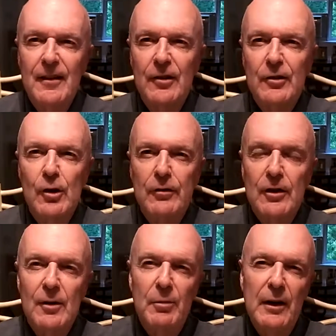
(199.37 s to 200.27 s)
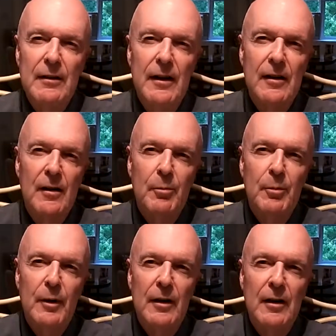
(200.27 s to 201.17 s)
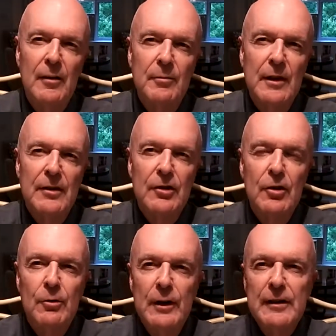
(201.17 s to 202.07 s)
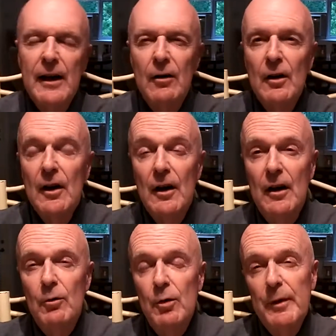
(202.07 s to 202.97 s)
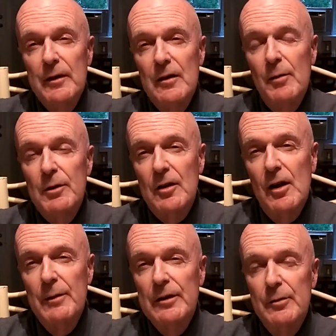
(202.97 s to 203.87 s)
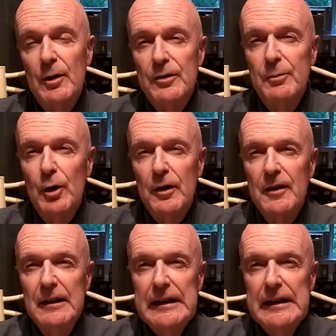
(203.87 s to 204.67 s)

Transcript: So if you can pick that up, it's a good read. Now, I will make a couple of comments about the book.